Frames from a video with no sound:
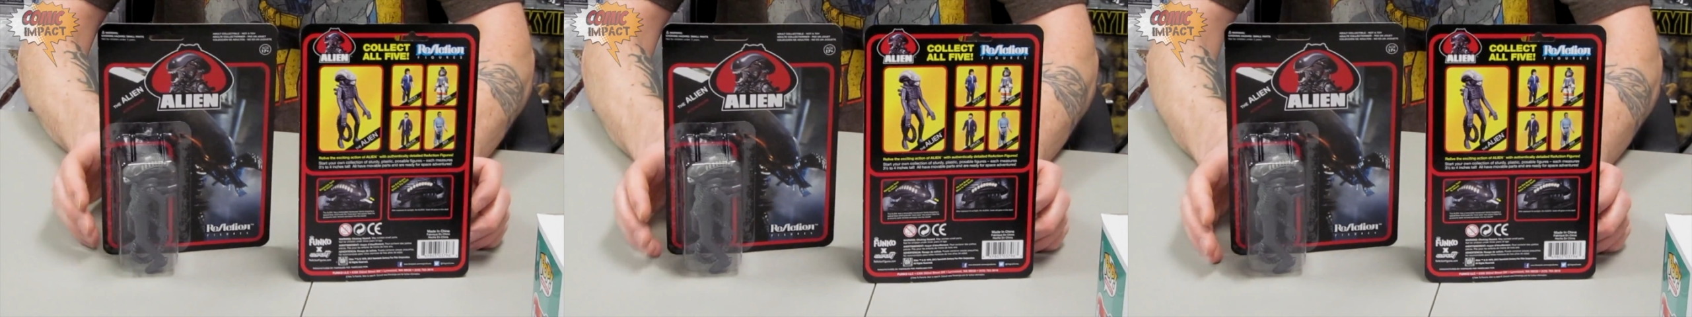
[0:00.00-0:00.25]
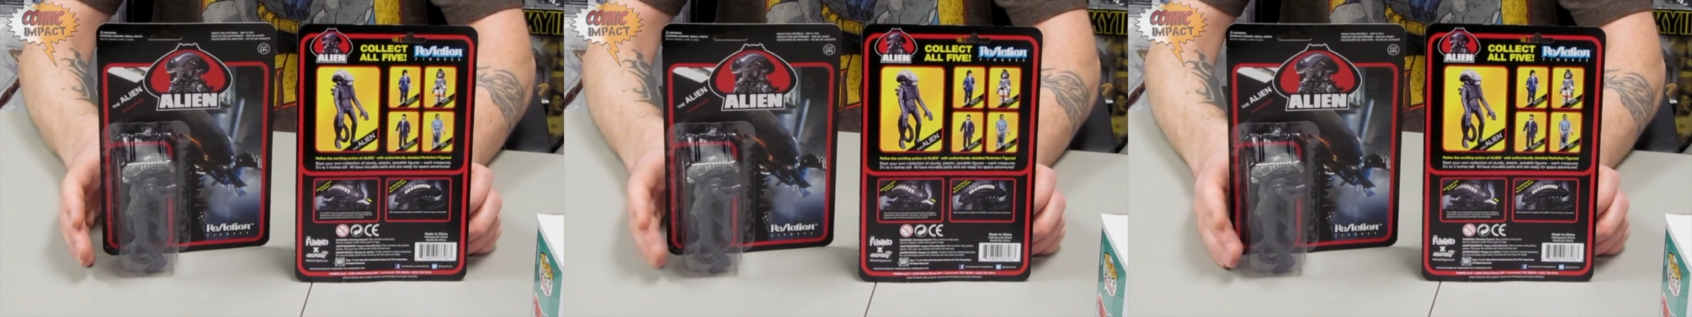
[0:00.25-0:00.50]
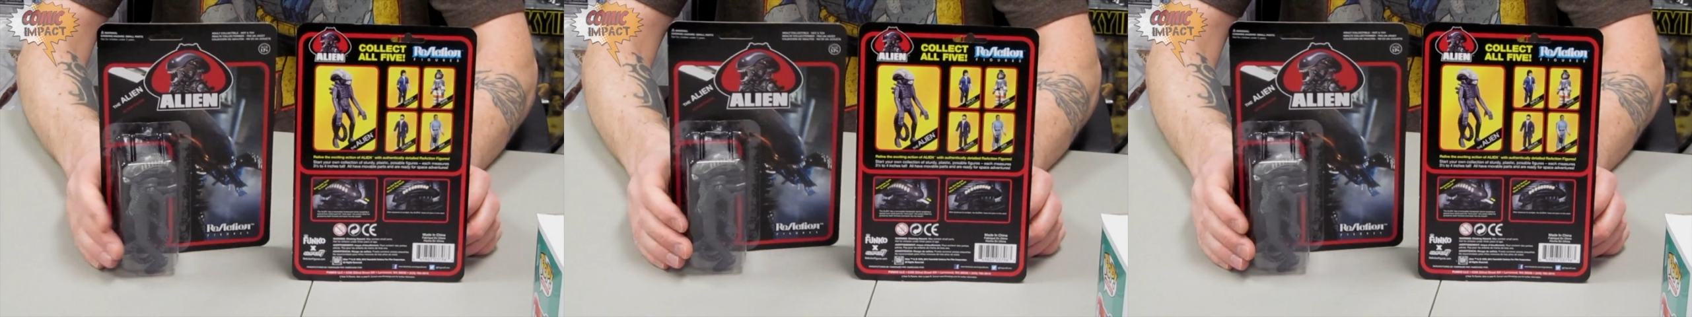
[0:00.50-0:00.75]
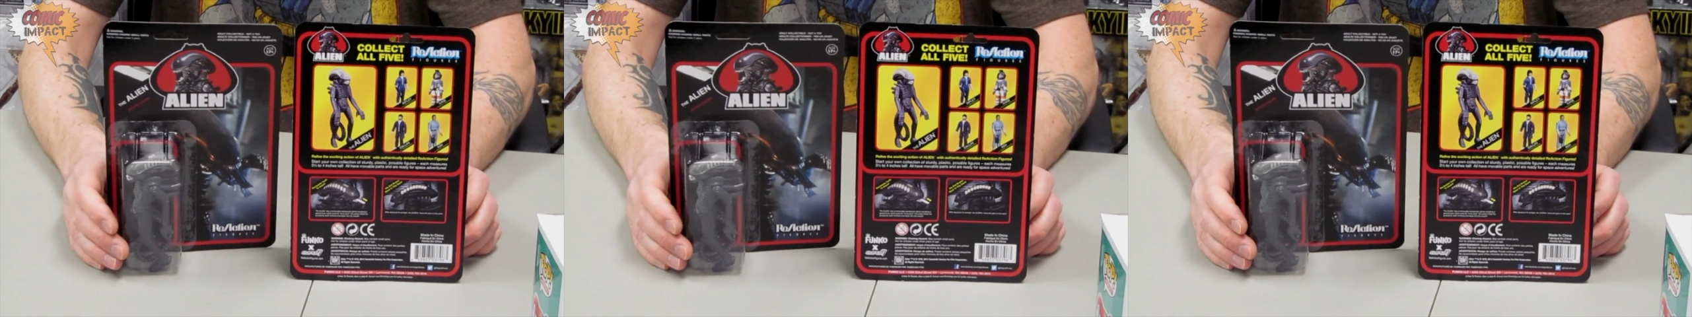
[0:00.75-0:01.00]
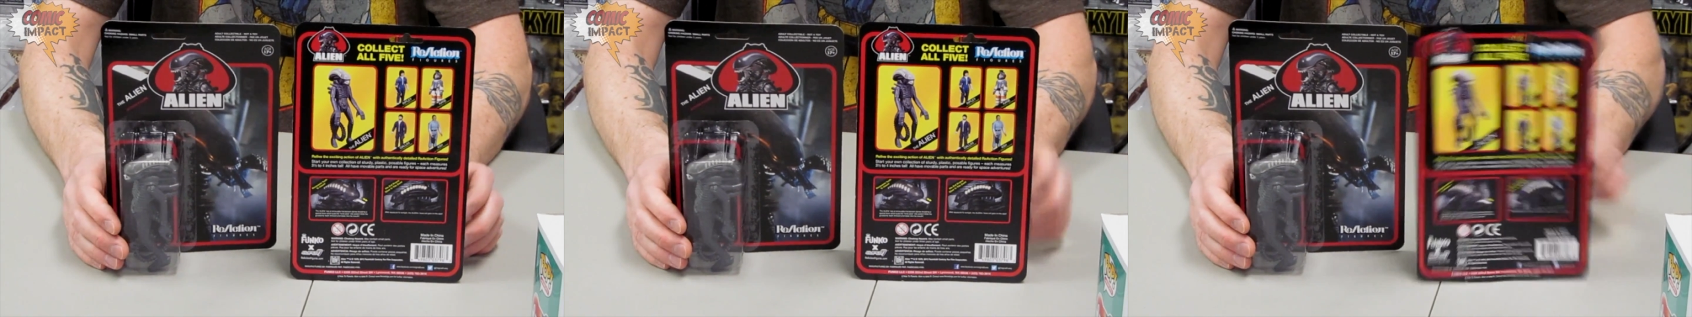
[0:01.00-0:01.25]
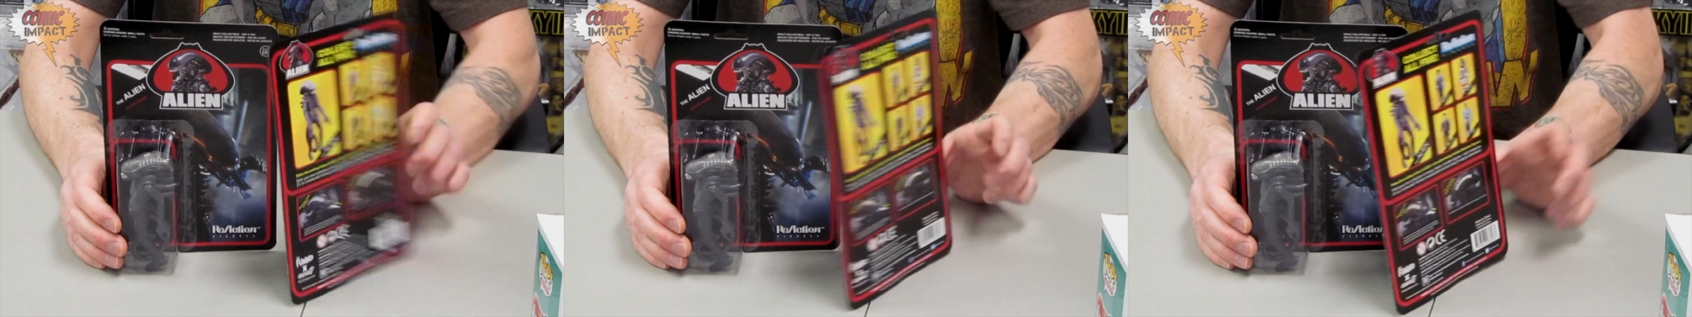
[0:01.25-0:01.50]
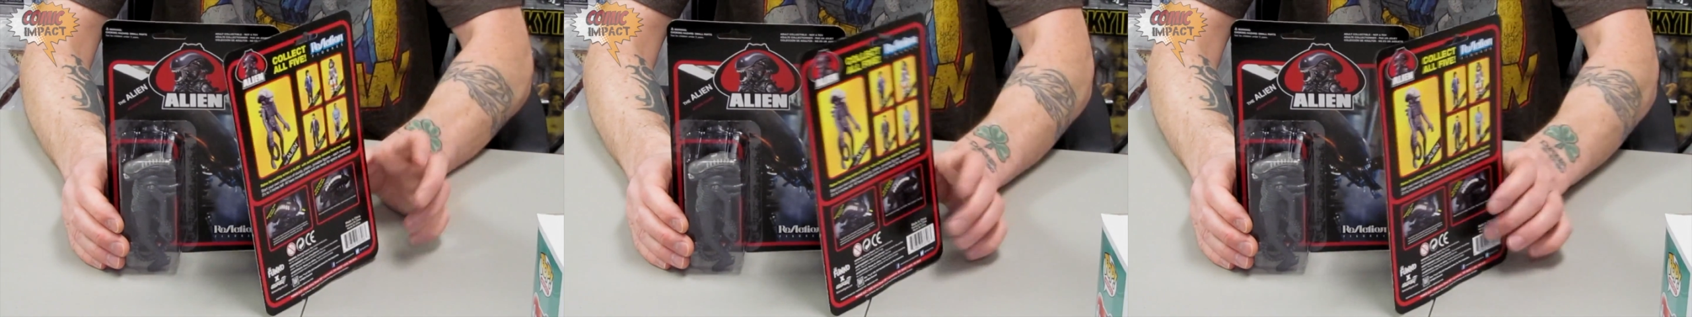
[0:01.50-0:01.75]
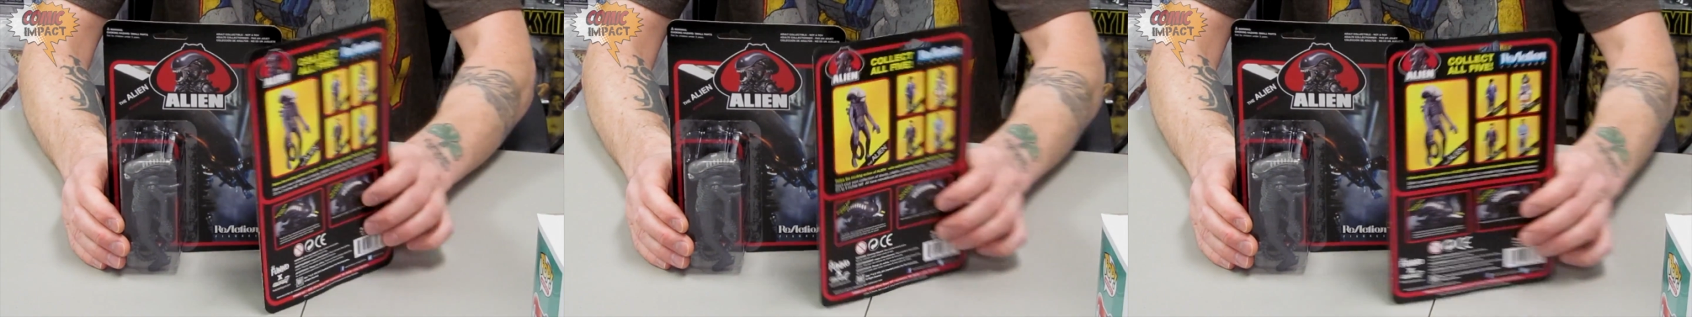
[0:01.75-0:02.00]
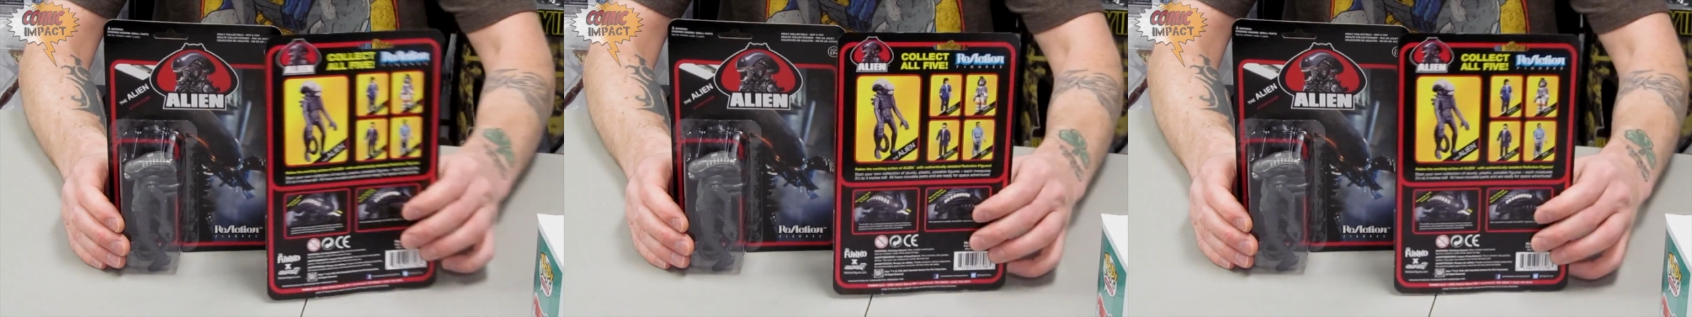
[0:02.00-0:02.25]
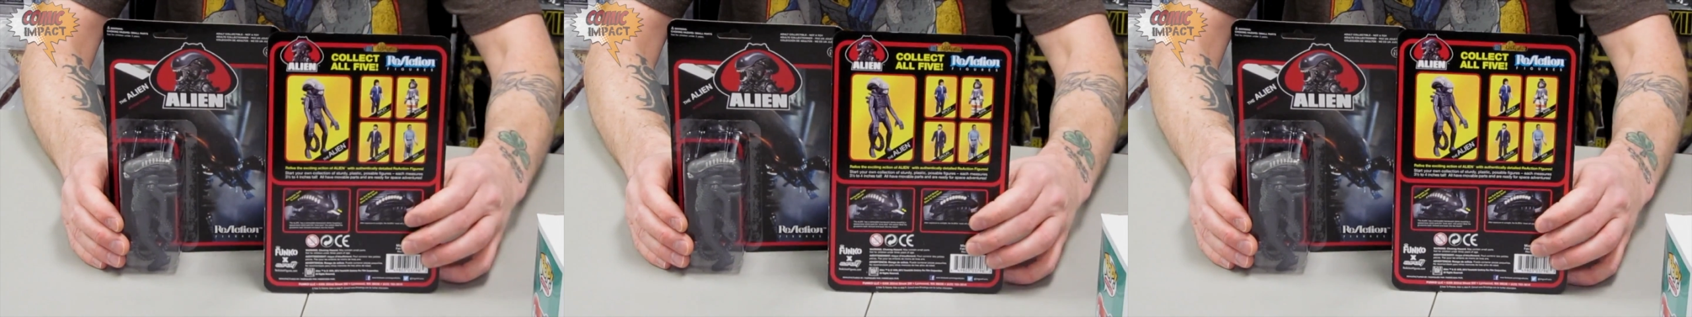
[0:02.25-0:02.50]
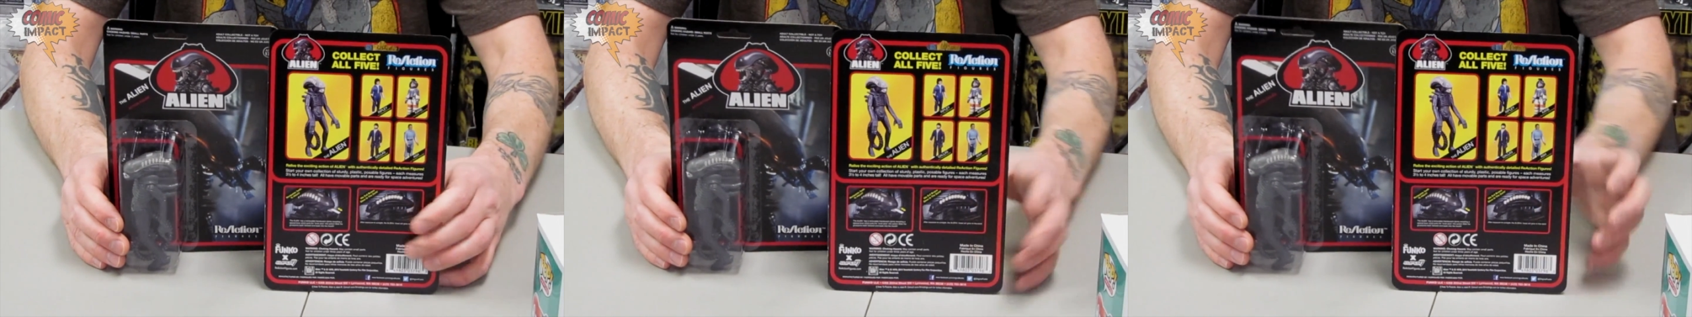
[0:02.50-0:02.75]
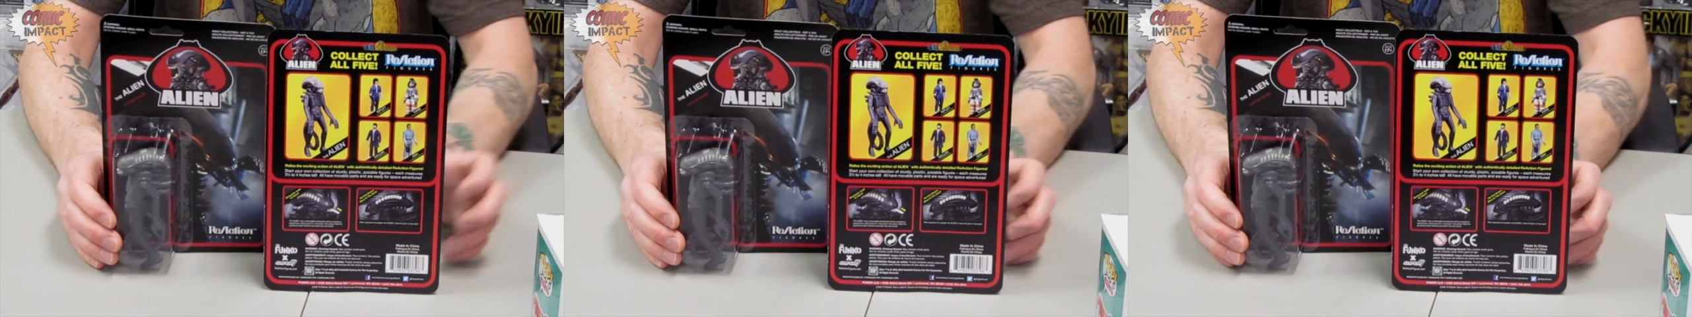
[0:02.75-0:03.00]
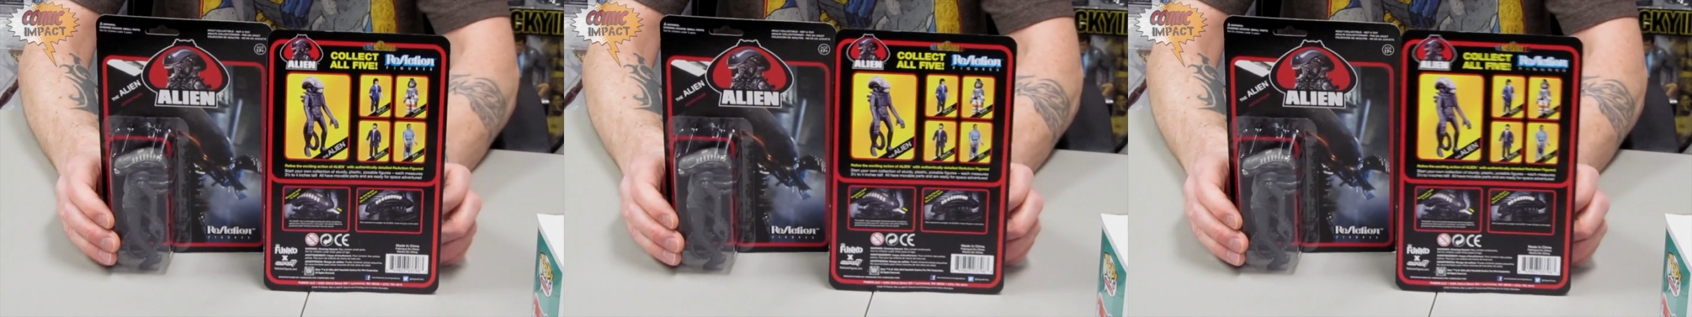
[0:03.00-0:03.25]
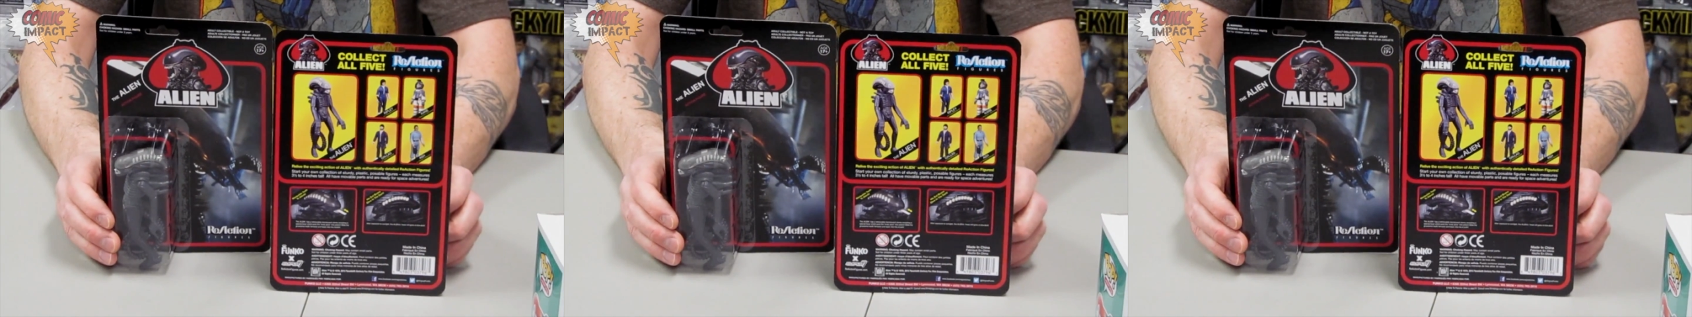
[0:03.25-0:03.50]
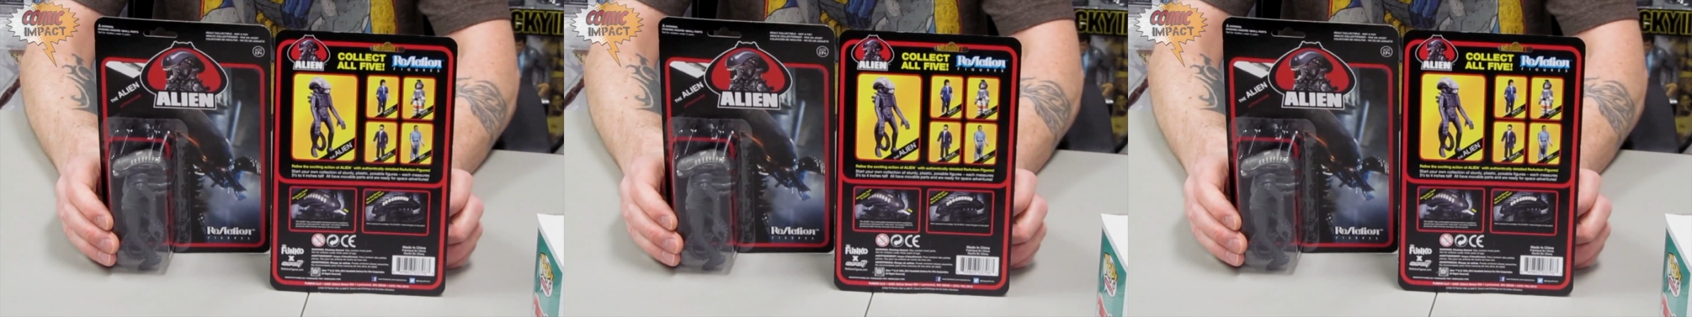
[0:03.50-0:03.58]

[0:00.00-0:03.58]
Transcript: [unreadable: no face in view]